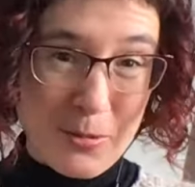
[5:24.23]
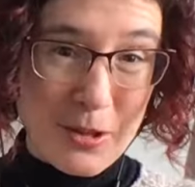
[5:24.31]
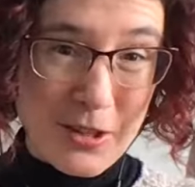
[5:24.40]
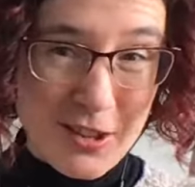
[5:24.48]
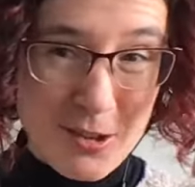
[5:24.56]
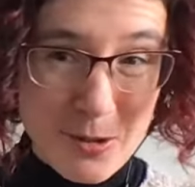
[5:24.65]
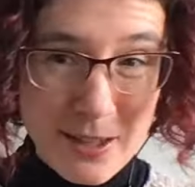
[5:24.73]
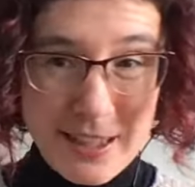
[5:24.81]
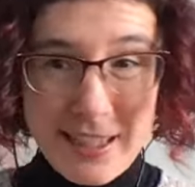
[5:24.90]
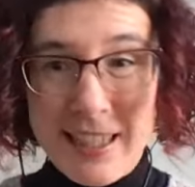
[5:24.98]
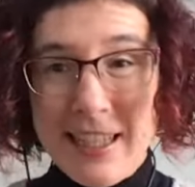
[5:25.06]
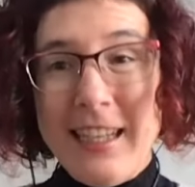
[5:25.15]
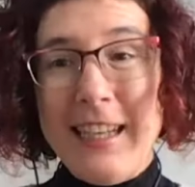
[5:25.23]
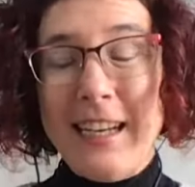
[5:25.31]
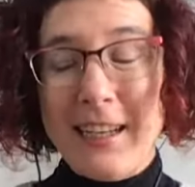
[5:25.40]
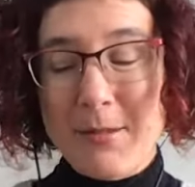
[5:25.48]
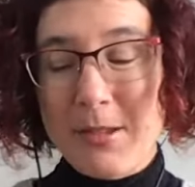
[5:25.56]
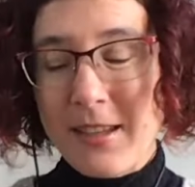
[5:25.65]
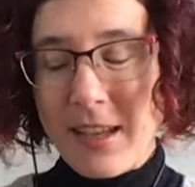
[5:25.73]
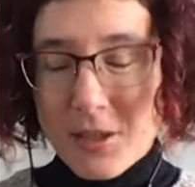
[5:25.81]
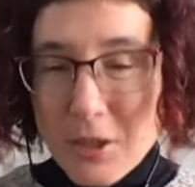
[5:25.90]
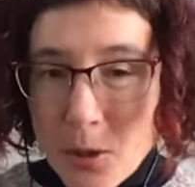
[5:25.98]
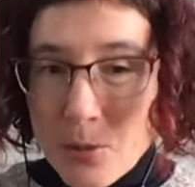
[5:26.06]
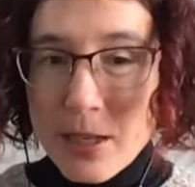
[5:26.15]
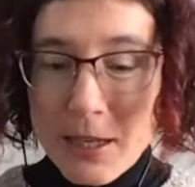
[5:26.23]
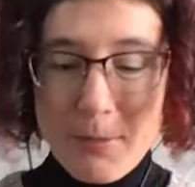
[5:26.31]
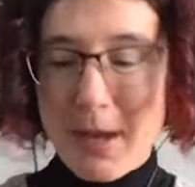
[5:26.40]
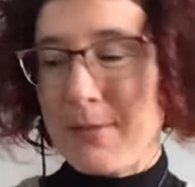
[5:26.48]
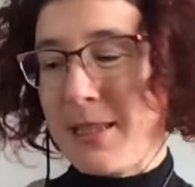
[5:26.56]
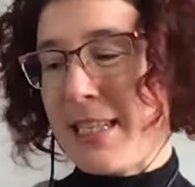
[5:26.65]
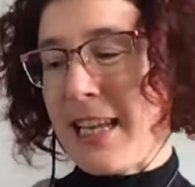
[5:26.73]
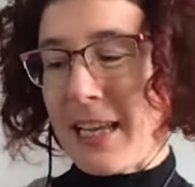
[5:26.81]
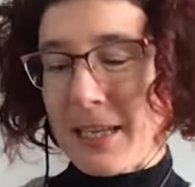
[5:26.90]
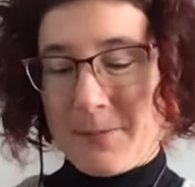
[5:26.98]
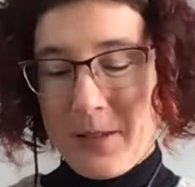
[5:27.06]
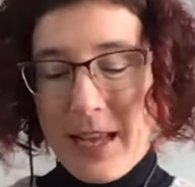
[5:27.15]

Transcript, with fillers: where you're going. Um, so yeah, totally my mistake.